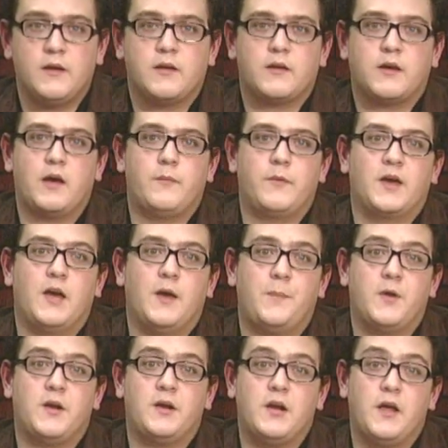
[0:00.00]
Coming
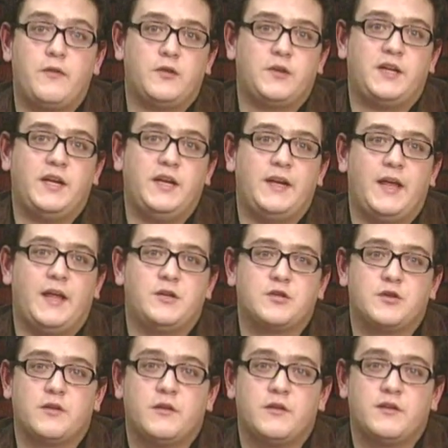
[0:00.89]
up, another
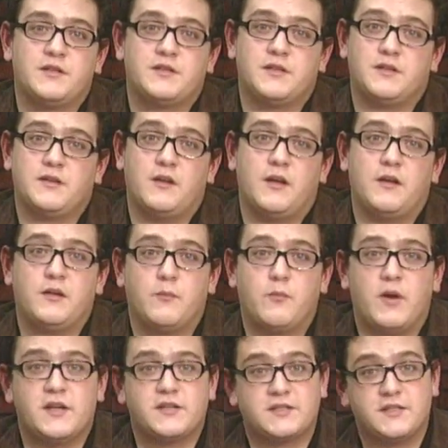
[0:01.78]
teenager is in
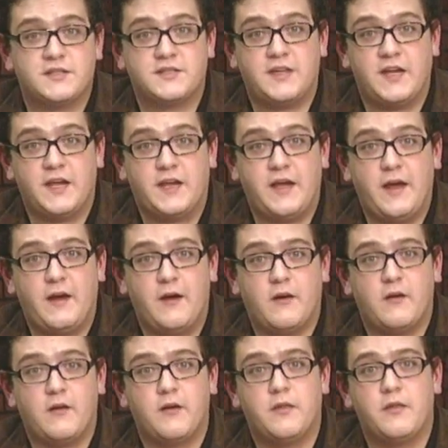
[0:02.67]
Nebraska state
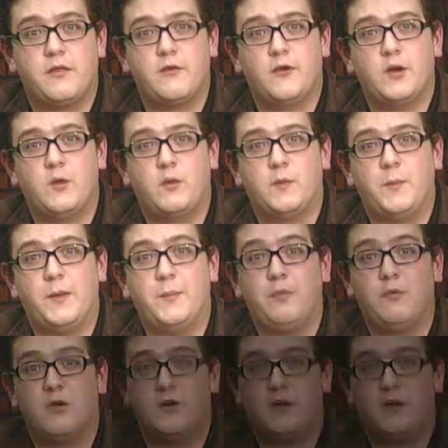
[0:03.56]
care and 31 people are